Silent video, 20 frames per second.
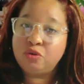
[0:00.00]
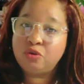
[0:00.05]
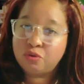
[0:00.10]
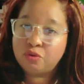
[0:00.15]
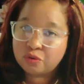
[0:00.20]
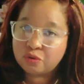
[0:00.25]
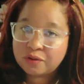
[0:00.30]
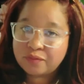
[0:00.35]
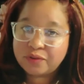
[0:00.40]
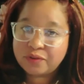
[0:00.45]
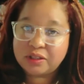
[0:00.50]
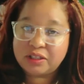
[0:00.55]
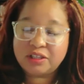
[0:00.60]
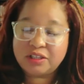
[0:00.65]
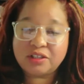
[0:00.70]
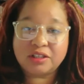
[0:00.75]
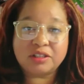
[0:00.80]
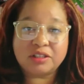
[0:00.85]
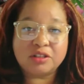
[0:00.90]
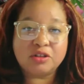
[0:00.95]
you grew
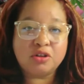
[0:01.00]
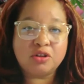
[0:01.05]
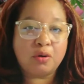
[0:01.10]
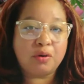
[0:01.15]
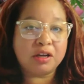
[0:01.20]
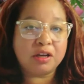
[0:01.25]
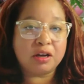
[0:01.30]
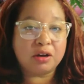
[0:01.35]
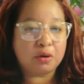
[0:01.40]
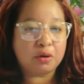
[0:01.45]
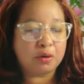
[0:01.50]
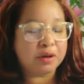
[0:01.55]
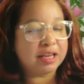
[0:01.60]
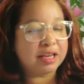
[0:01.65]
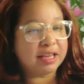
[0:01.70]
religious, knowing or going